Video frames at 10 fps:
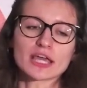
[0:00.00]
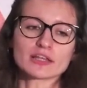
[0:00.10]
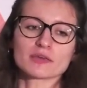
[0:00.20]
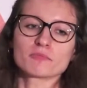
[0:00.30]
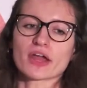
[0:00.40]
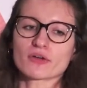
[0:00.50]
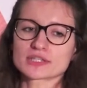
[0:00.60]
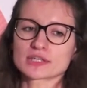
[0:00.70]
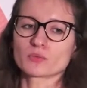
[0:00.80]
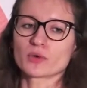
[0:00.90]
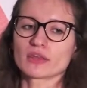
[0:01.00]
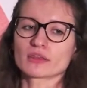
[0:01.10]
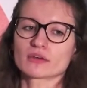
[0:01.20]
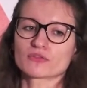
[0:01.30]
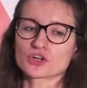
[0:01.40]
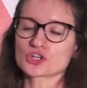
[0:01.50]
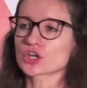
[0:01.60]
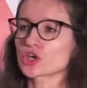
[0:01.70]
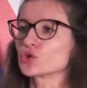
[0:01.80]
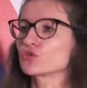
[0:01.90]
in comparison with the
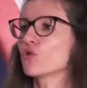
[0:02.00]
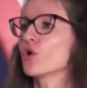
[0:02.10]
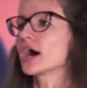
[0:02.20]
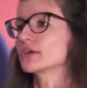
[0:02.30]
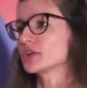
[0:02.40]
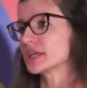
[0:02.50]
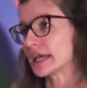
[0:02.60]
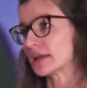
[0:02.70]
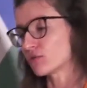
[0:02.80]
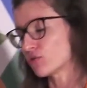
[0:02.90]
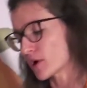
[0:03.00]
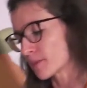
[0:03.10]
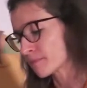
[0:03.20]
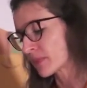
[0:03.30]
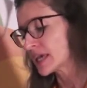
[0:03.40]
version code 494.